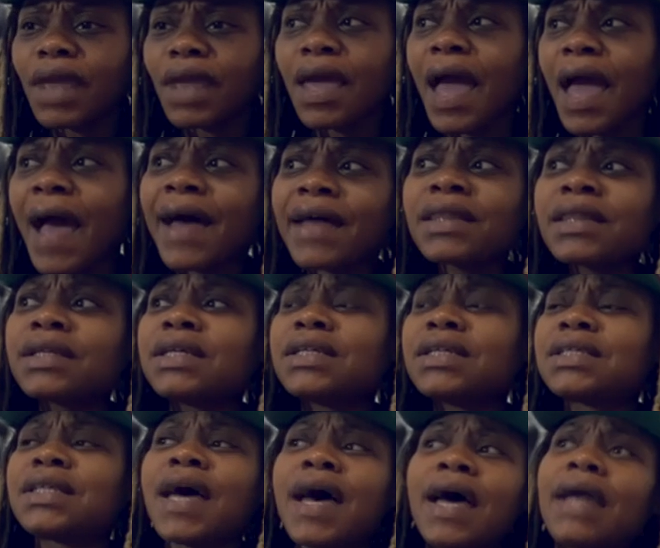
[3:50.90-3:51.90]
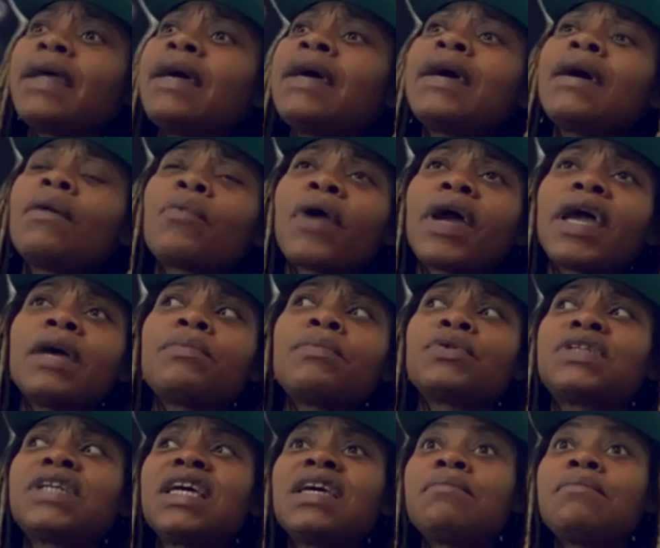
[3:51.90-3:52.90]
athletes that were able
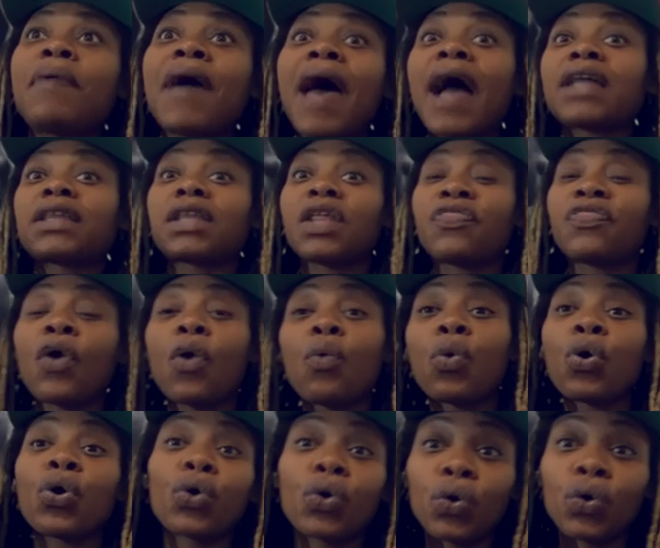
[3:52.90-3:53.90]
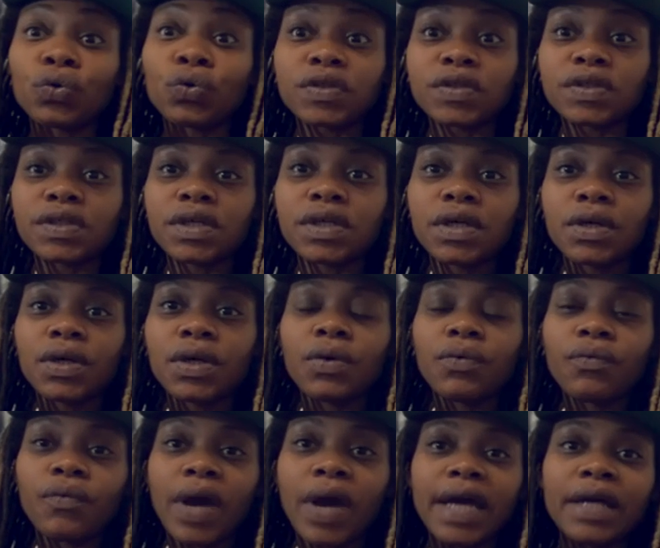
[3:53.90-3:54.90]
to impact the world
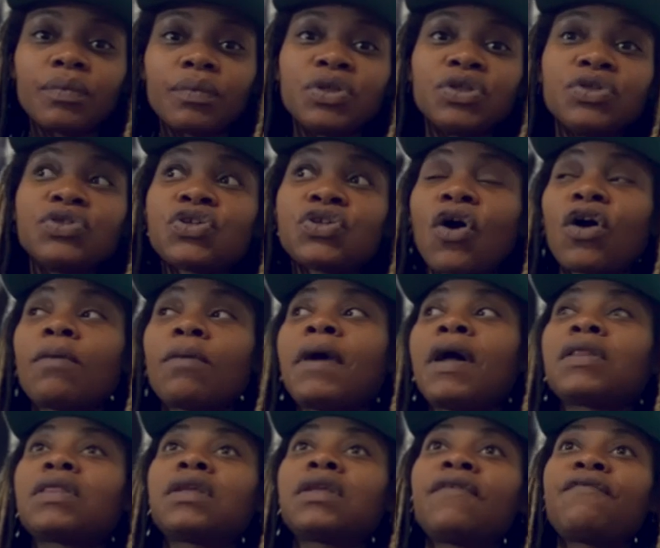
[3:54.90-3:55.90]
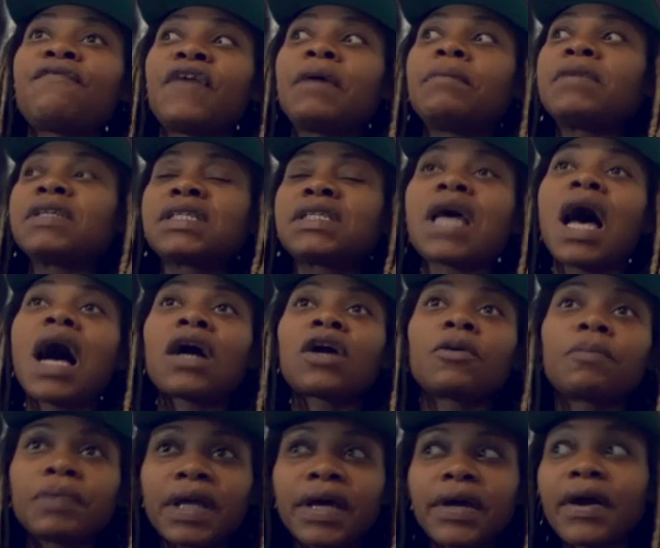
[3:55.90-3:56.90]
mm-hmm. right? When you talk about the famous soccer
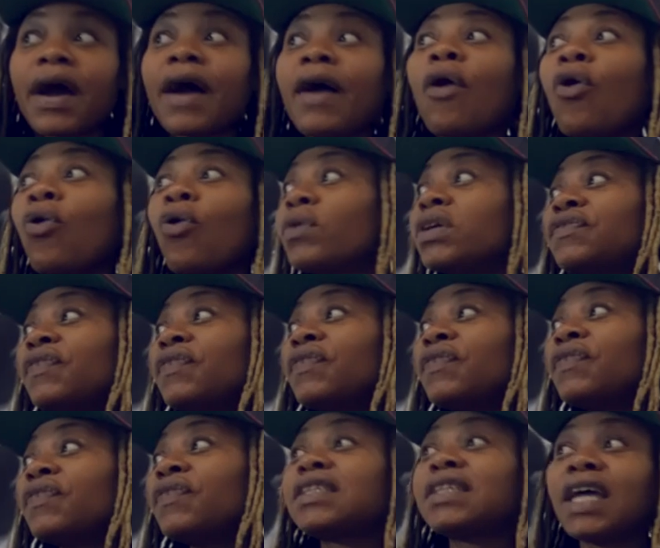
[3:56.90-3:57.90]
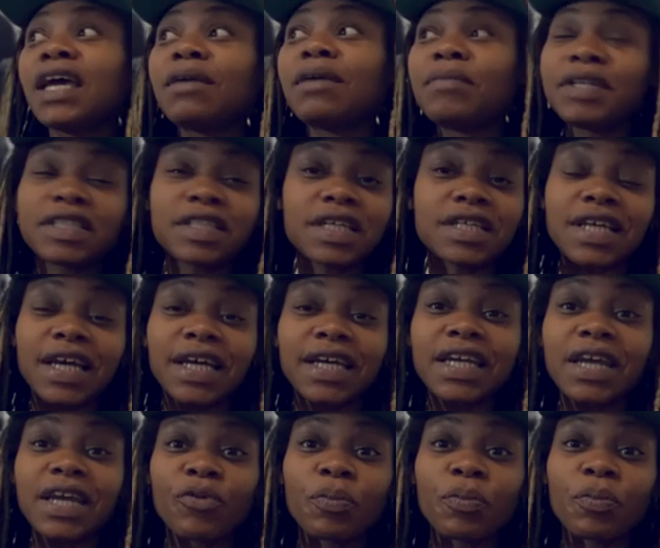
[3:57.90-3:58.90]
player, I always forget his name. It's because I could
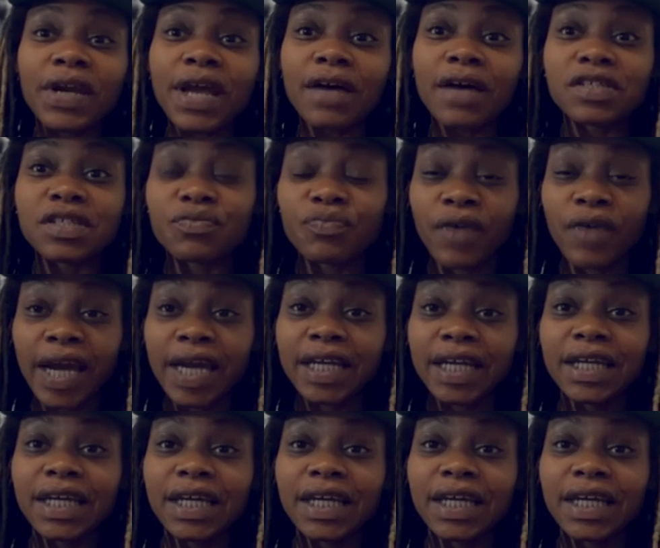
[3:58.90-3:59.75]
never pronounce it right.